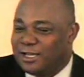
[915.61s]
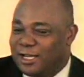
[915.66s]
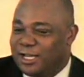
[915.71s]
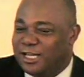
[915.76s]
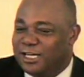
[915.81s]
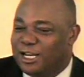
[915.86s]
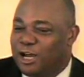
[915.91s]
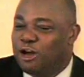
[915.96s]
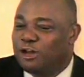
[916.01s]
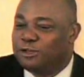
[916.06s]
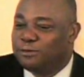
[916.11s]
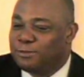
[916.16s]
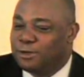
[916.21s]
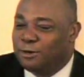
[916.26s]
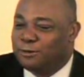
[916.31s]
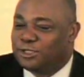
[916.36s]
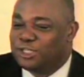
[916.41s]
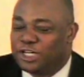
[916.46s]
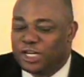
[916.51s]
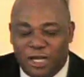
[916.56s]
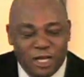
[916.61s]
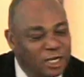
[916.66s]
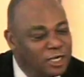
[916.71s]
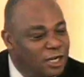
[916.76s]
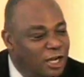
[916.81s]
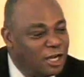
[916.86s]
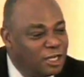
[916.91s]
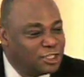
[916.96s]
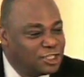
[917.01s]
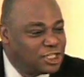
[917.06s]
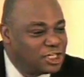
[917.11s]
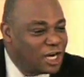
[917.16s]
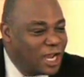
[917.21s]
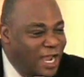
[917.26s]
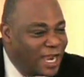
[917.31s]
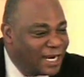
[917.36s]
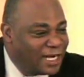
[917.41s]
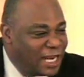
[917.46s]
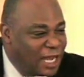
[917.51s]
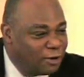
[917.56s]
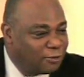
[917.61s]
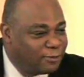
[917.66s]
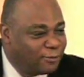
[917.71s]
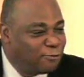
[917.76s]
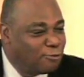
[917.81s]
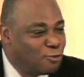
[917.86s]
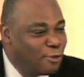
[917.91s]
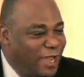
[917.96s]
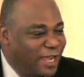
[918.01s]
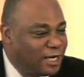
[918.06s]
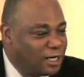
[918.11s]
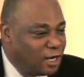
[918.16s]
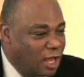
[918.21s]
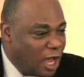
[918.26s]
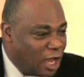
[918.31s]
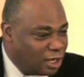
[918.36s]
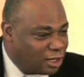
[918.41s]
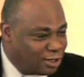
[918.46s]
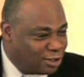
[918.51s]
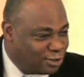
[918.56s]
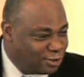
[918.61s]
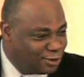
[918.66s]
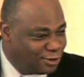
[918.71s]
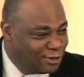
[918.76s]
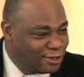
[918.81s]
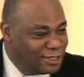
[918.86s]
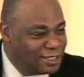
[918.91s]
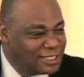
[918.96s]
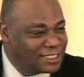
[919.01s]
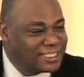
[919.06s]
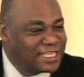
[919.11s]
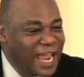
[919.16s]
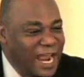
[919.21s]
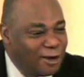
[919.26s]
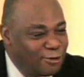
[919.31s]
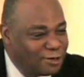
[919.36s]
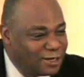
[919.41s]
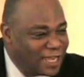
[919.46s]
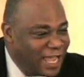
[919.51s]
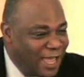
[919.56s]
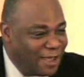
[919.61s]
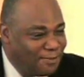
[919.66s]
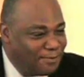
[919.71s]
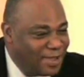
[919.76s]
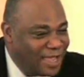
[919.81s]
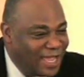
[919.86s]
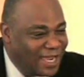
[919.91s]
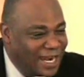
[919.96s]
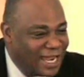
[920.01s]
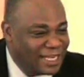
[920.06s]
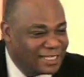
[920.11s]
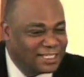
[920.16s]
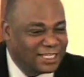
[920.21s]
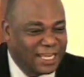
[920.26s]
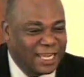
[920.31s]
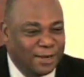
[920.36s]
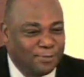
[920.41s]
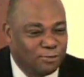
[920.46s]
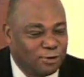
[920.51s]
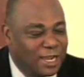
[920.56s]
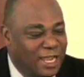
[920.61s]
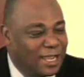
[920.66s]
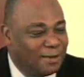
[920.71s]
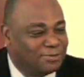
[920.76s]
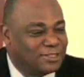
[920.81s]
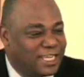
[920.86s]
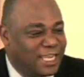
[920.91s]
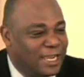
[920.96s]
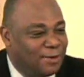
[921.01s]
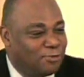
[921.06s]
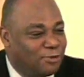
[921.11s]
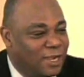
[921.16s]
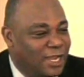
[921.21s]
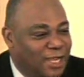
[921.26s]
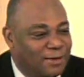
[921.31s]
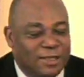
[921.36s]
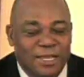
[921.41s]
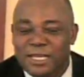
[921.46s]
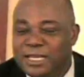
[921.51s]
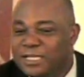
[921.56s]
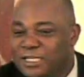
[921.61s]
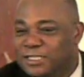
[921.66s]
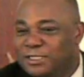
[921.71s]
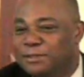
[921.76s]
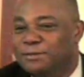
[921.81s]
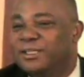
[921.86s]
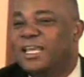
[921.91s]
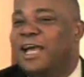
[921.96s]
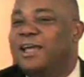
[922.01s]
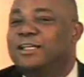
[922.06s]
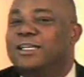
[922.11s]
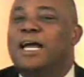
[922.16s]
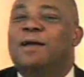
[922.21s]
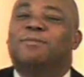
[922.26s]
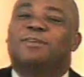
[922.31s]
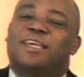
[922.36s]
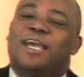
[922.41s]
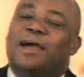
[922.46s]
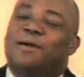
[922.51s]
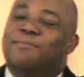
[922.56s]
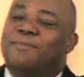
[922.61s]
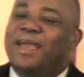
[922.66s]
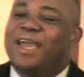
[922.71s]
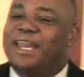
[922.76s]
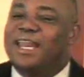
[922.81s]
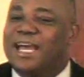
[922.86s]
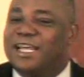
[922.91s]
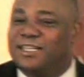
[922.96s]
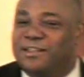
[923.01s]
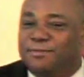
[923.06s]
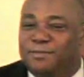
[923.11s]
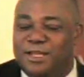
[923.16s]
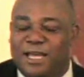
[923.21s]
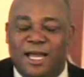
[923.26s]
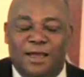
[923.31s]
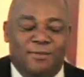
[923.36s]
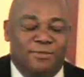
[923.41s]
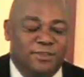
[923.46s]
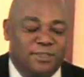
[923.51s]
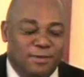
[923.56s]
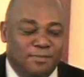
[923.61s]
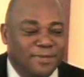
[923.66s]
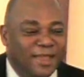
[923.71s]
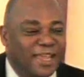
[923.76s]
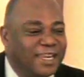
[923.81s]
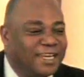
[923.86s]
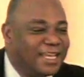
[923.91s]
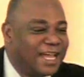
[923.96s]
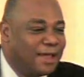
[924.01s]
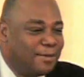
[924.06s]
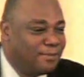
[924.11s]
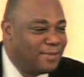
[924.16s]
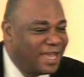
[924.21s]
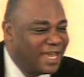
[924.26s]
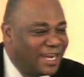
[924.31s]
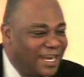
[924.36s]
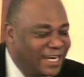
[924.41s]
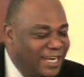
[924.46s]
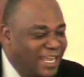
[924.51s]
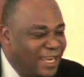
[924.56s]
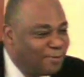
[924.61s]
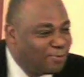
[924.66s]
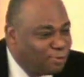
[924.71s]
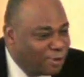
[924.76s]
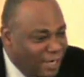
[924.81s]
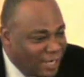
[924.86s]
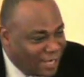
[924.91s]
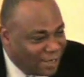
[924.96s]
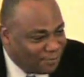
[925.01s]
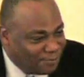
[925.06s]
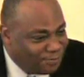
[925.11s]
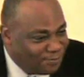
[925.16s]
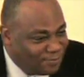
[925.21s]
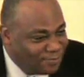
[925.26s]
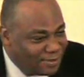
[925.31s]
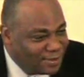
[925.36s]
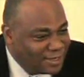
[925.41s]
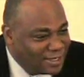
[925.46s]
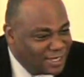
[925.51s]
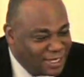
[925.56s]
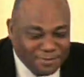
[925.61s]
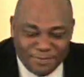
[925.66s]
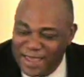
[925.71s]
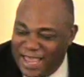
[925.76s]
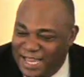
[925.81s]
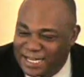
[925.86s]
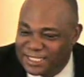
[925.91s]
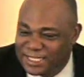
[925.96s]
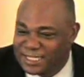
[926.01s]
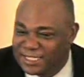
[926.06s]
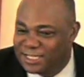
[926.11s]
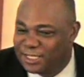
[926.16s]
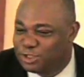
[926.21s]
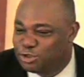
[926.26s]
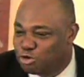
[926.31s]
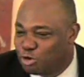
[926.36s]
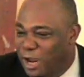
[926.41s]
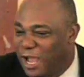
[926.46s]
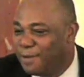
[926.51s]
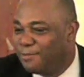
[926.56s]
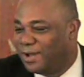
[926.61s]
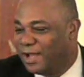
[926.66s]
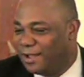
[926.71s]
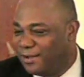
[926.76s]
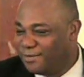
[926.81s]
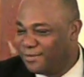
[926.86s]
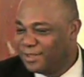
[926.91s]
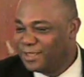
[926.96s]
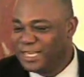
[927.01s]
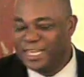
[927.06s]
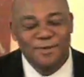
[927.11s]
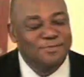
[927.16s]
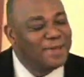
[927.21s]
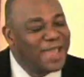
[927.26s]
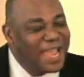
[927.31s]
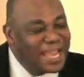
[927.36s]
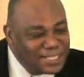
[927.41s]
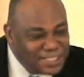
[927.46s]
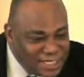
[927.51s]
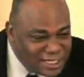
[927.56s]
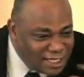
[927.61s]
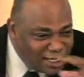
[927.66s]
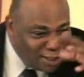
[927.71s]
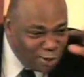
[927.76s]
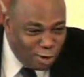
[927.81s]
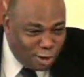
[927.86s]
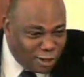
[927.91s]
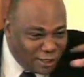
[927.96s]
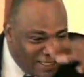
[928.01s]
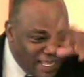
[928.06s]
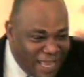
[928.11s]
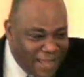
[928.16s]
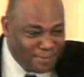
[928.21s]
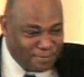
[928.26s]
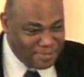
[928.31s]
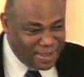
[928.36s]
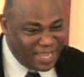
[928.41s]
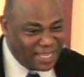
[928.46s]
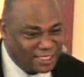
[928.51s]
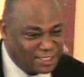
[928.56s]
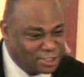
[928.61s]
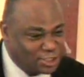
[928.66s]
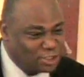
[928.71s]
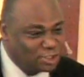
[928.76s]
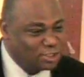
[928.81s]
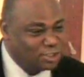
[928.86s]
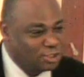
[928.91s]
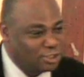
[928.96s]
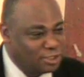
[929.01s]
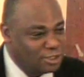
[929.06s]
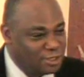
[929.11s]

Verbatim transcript: an, un, an, a child out of wedlock. Sarah got mad at Abraham's. Abraham got, um, got mad at the, um, the maid, got mad at Abraham. Imagine the drama. Imagine in all that mess,